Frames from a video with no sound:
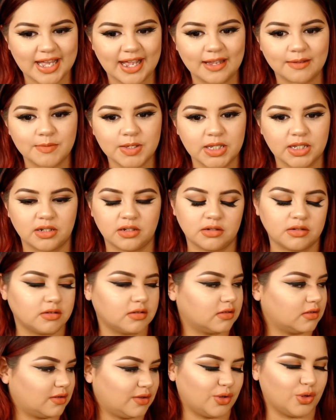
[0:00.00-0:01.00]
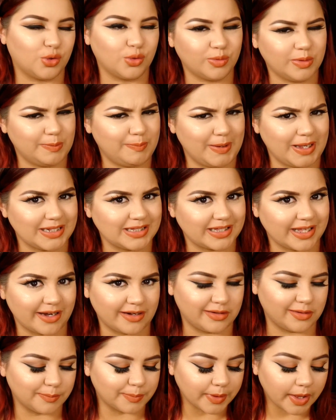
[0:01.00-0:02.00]
I mean, who would pass that
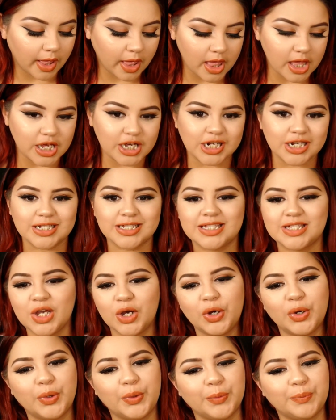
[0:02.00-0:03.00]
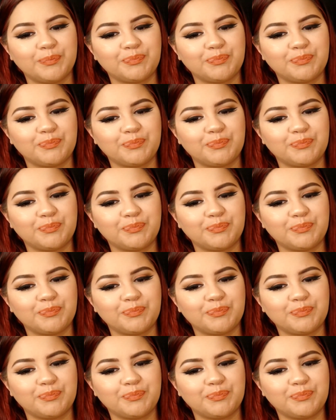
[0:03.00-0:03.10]
up? So,